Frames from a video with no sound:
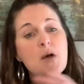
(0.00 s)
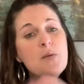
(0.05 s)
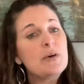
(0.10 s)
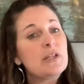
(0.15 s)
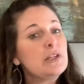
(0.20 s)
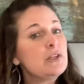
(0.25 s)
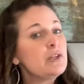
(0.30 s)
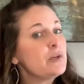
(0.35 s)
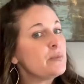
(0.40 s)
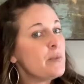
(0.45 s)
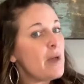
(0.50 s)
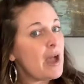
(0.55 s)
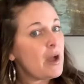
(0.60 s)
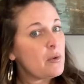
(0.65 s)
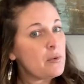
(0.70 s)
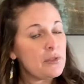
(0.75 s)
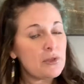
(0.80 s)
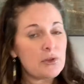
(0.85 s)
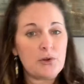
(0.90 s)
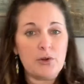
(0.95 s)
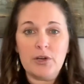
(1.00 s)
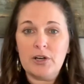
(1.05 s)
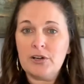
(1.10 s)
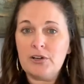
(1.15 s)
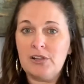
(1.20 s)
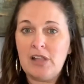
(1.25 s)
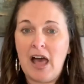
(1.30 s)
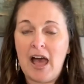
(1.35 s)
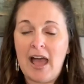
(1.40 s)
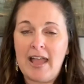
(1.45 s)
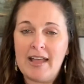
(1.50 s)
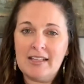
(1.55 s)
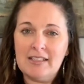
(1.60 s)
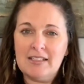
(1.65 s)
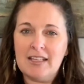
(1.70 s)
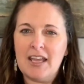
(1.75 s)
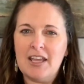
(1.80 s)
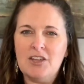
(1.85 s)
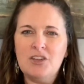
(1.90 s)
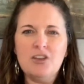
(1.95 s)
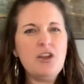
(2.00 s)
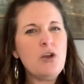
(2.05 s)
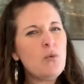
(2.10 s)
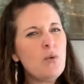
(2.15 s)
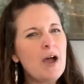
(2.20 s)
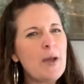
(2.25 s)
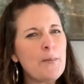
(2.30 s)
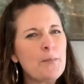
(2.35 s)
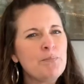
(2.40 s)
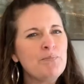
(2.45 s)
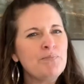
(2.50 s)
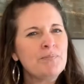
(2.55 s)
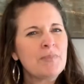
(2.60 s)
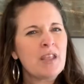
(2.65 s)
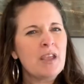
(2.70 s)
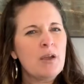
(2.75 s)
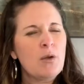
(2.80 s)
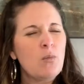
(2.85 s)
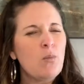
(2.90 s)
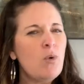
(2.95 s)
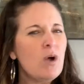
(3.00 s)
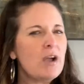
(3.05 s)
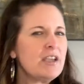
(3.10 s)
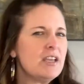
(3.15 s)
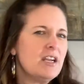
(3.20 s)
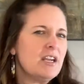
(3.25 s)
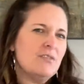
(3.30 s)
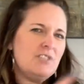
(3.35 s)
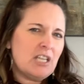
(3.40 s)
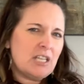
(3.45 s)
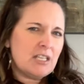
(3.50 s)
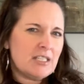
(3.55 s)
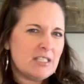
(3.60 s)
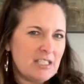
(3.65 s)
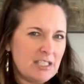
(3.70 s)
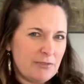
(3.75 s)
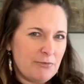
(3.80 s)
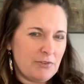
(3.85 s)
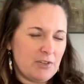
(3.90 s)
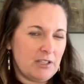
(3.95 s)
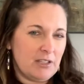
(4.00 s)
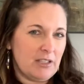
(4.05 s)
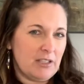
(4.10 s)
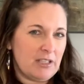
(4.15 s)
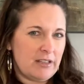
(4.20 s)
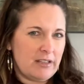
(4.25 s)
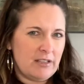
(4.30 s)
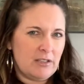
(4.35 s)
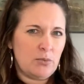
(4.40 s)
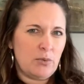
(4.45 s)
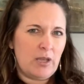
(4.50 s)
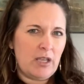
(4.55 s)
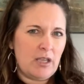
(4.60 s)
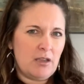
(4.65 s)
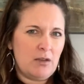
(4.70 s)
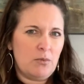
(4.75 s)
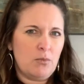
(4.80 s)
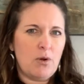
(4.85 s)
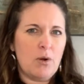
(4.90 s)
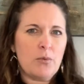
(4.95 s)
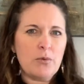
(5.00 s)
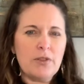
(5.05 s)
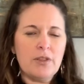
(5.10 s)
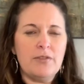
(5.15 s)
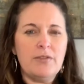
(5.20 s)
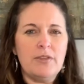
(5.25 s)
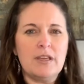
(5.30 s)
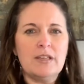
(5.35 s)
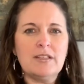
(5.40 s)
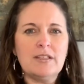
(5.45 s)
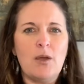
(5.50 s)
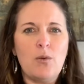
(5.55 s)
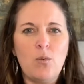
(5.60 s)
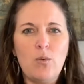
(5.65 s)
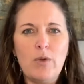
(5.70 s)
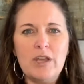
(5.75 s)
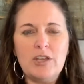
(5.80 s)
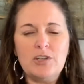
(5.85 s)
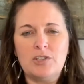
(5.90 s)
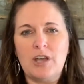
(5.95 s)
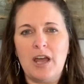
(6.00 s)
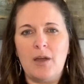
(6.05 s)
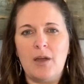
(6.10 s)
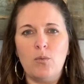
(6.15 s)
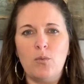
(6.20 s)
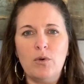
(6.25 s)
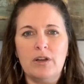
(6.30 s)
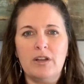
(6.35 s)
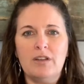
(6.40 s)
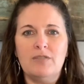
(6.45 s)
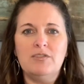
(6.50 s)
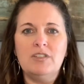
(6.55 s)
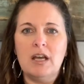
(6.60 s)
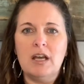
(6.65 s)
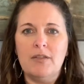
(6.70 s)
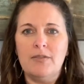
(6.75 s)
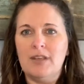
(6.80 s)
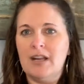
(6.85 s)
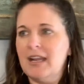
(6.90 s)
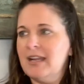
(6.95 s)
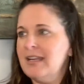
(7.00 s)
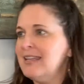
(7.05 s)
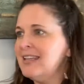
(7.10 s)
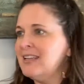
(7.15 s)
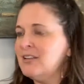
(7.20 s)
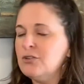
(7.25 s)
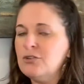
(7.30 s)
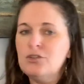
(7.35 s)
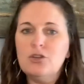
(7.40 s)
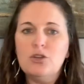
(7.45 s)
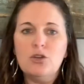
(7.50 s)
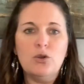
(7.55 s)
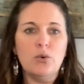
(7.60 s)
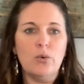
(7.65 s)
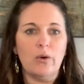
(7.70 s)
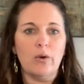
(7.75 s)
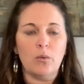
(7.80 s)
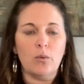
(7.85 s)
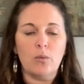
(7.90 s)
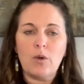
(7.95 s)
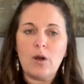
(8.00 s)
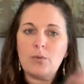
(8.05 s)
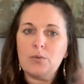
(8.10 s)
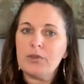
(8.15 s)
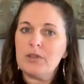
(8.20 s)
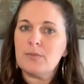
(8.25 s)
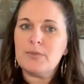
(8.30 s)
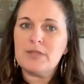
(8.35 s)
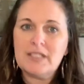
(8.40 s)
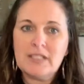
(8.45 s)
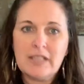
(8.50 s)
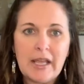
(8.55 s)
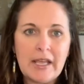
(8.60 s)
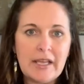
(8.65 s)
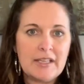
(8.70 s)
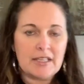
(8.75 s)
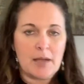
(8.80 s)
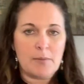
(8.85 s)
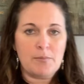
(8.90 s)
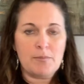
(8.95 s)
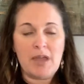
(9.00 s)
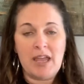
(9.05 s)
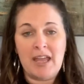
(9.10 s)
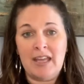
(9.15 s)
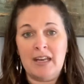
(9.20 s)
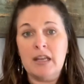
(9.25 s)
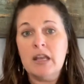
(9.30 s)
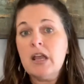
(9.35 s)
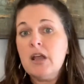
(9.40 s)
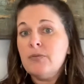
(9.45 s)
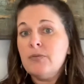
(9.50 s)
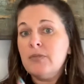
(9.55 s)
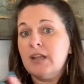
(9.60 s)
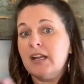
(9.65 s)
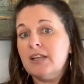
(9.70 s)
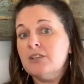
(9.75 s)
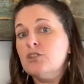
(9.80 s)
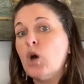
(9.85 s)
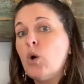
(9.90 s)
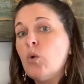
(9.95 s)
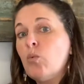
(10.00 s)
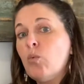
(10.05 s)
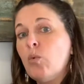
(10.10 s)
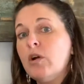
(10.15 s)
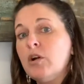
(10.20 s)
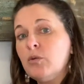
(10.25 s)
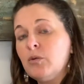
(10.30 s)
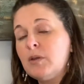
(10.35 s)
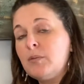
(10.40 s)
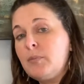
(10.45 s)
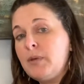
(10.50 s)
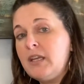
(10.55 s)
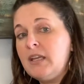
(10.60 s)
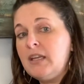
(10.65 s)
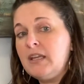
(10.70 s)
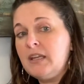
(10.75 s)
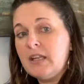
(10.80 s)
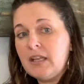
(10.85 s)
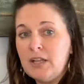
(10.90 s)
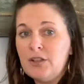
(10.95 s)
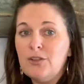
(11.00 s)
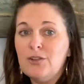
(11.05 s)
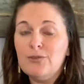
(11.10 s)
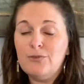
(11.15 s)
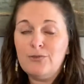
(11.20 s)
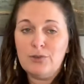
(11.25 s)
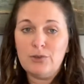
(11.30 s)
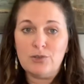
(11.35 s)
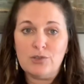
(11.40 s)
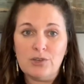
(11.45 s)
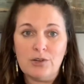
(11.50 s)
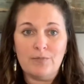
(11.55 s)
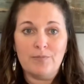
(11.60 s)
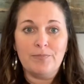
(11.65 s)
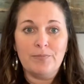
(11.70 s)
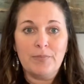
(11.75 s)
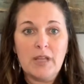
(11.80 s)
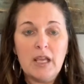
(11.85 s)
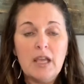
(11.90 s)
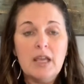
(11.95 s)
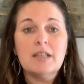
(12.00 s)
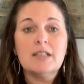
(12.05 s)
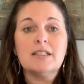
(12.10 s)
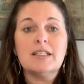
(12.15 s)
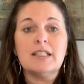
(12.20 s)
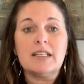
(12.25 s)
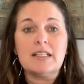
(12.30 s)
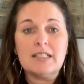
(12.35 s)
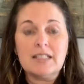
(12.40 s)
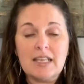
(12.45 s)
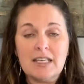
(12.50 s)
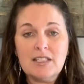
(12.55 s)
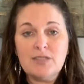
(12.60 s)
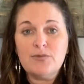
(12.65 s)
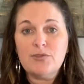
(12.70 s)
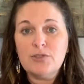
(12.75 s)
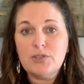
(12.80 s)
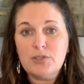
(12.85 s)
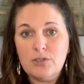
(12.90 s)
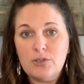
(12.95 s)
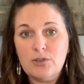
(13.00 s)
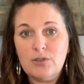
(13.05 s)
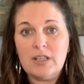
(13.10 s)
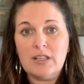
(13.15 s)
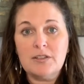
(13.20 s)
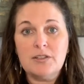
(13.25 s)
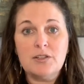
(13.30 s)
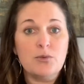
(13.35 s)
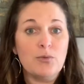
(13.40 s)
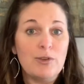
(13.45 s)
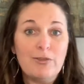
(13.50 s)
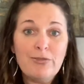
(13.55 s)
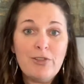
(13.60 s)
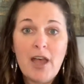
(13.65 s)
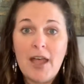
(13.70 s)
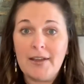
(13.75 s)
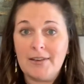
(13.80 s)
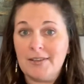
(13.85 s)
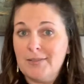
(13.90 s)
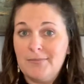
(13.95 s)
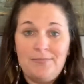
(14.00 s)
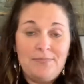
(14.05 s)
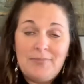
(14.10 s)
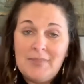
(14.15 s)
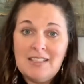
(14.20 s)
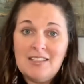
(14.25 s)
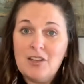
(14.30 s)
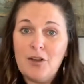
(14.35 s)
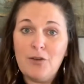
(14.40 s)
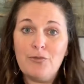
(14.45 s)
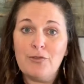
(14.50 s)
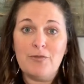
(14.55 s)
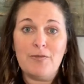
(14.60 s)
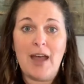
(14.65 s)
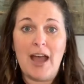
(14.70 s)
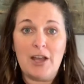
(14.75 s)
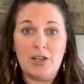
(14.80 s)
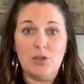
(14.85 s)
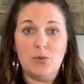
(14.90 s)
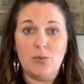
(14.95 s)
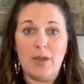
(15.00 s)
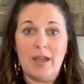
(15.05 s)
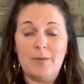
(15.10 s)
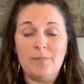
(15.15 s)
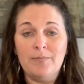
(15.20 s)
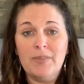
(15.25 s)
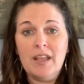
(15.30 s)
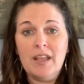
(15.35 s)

but look back with a critical eye and say, you know what could I have done differently this week? What were the things I wish I would have done that I didn't do? Or what were the mistakes I made that I don't want to repeat in the future? Successful students reflect, they self-evaluate.